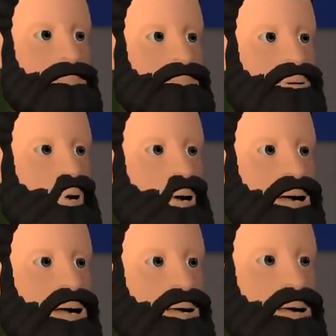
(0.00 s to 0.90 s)
For the
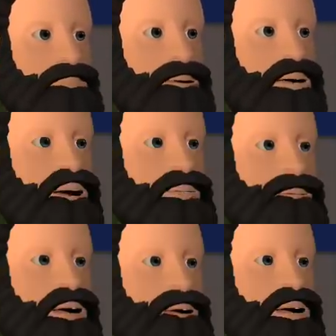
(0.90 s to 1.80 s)
customs of the
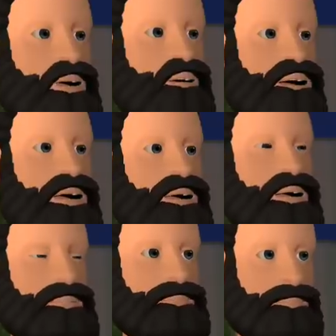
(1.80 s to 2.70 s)
people are vain.